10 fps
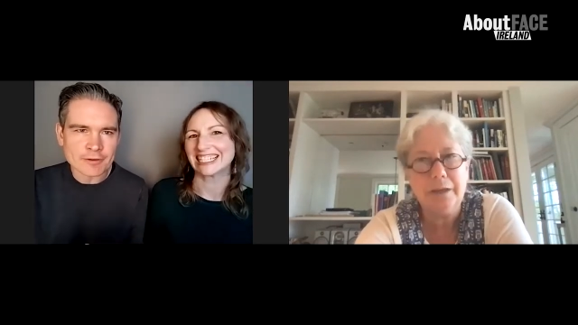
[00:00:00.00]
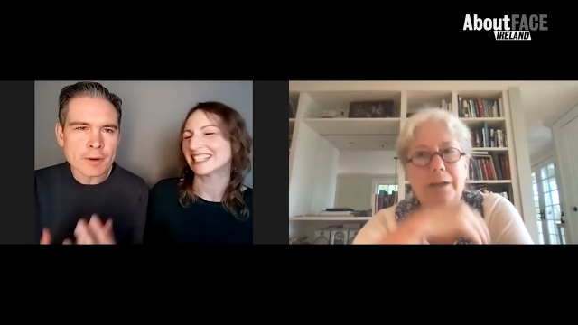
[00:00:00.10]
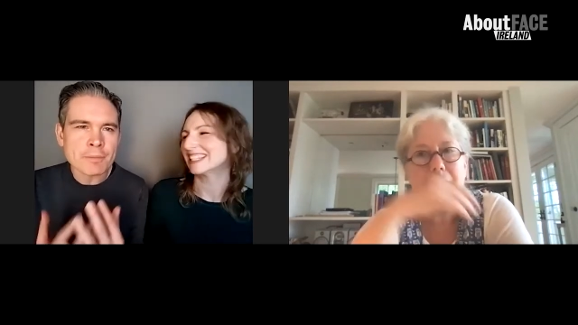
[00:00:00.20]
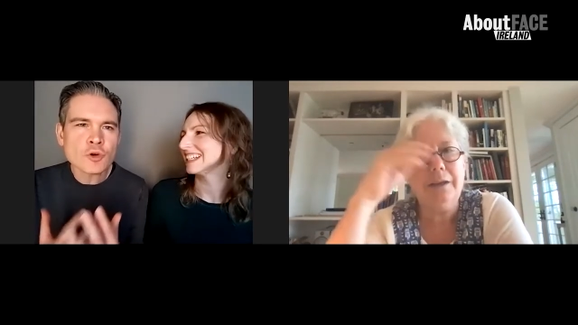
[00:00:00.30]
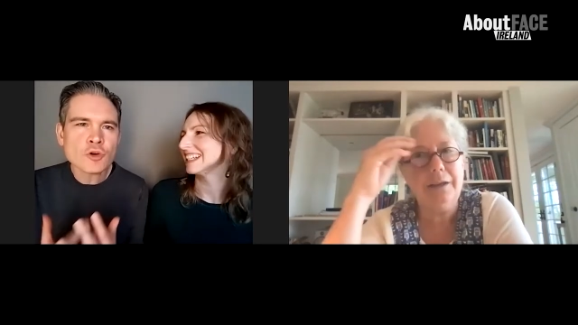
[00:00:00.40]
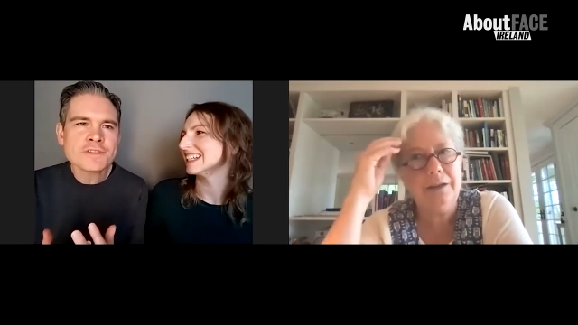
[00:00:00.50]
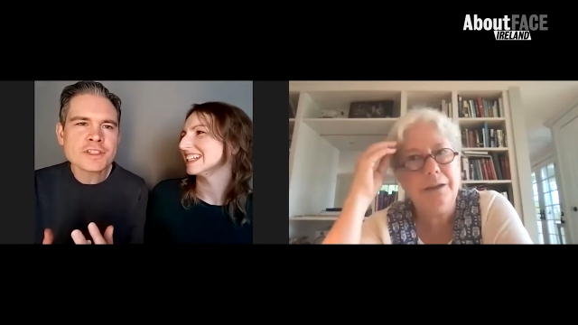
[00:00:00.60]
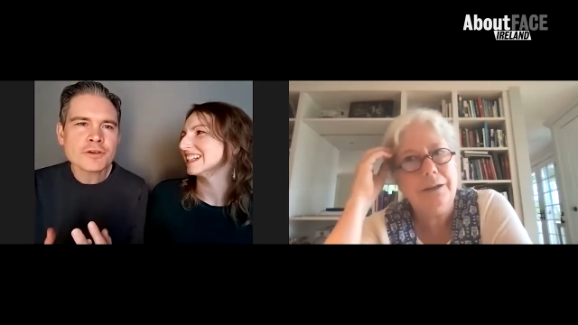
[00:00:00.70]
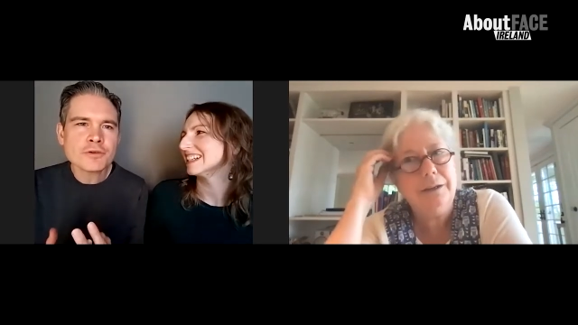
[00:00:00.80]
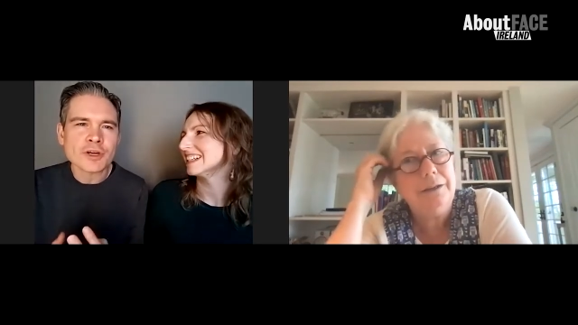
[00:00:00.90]
Speaker 1: What moves
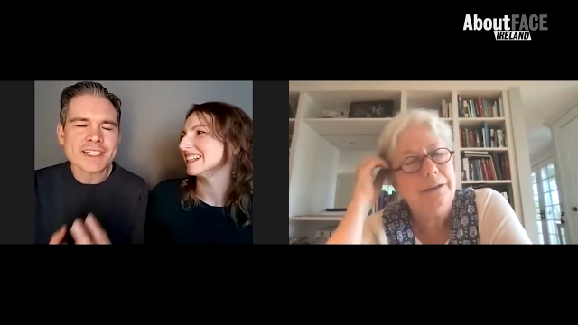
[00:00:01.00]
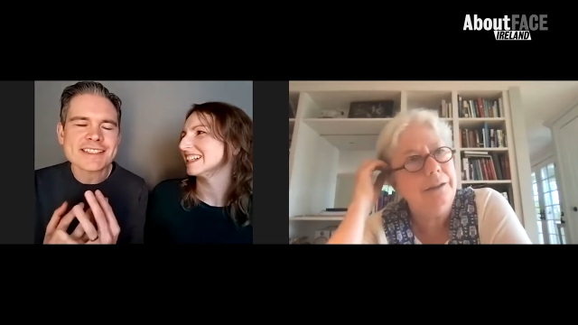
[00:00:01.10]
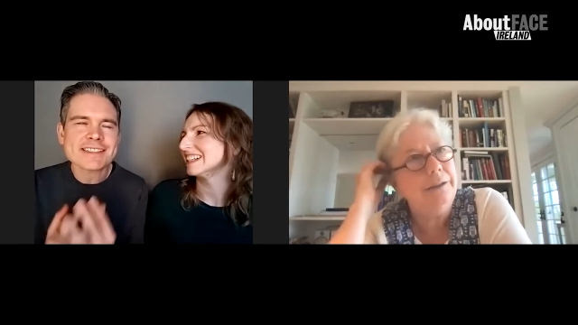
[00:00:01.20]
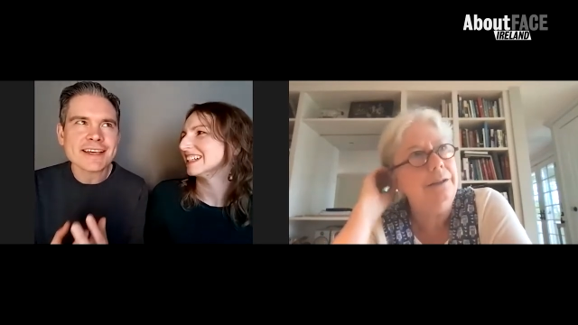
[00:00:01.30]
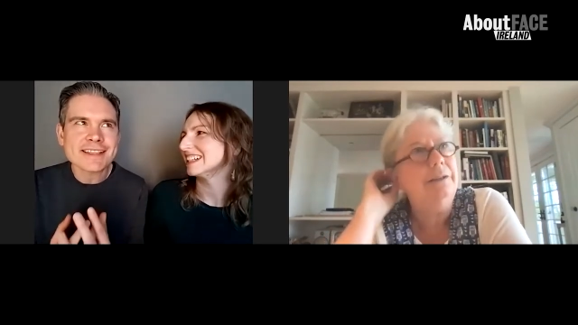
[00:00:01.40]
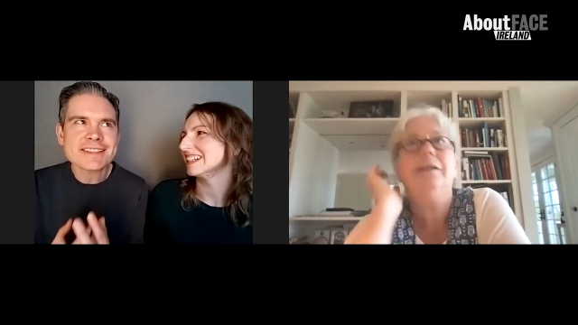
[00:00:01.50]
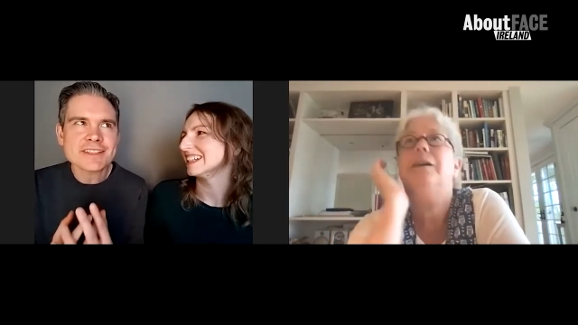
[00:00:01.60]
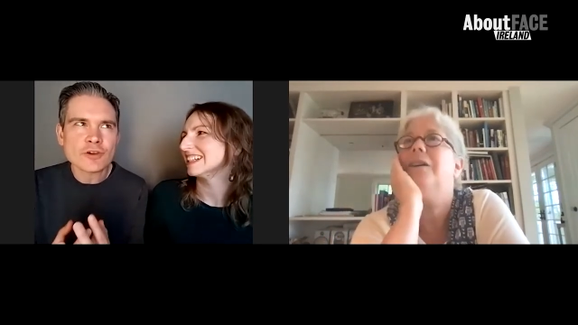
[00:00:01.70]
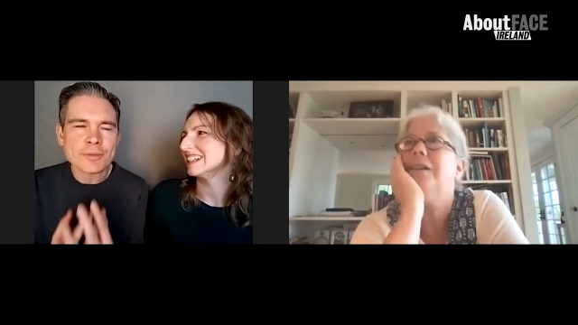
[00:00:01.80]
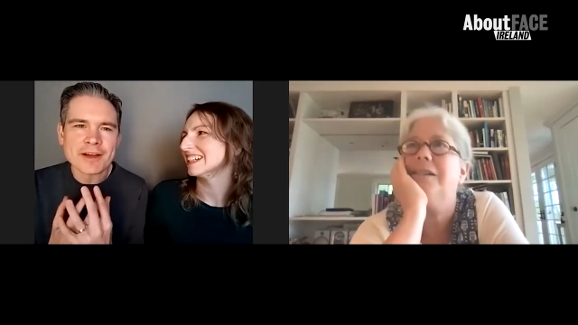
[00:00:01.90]
you? What excites
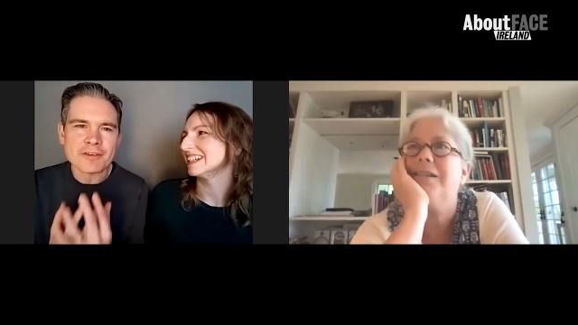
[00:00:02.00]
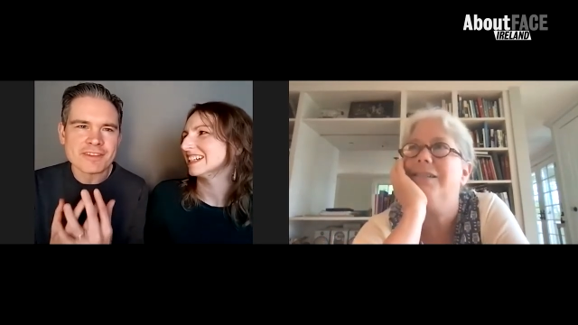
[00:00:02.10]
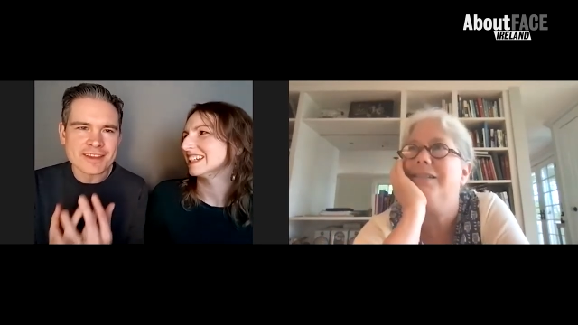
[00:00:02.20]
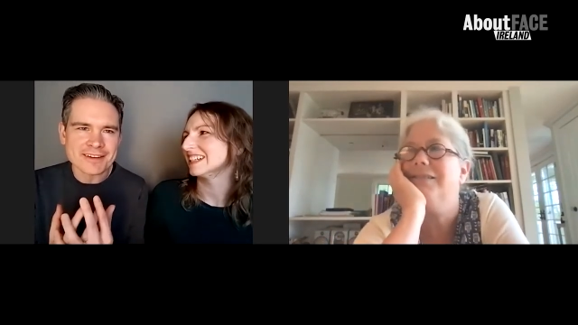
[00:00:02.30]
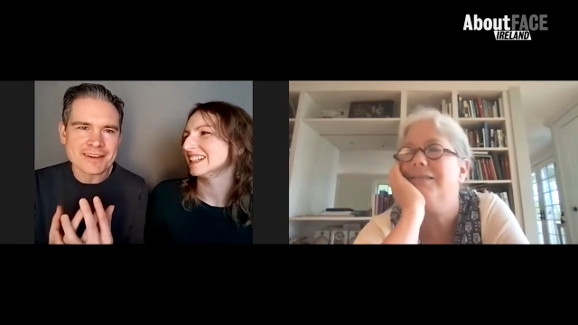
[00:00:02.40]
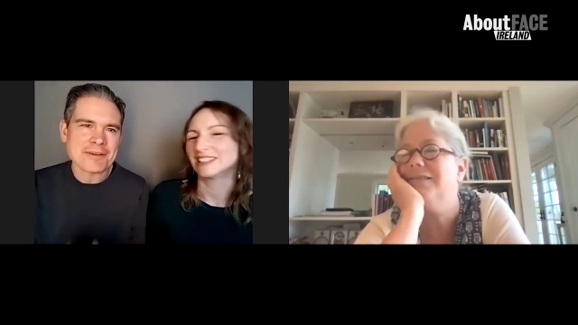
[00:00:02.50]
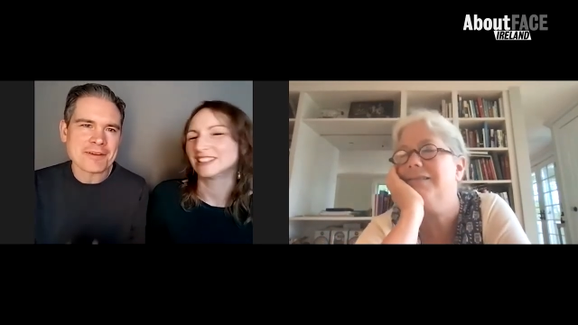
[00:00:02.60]
you about the theater?